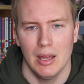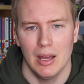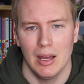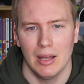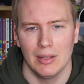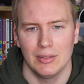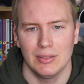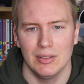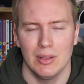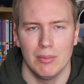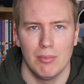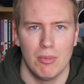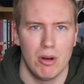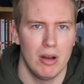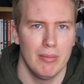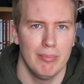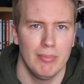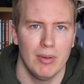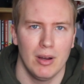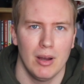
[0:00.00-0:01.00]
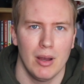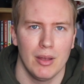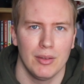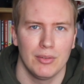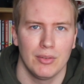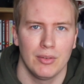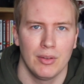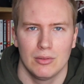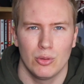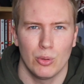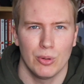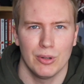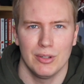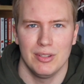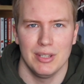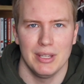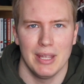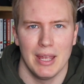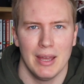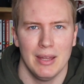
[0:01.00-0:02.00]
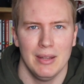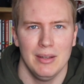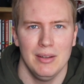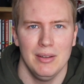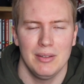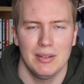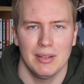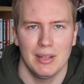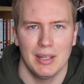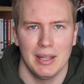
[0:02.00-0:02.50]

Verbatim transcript: uh, see the mob boss towards the end,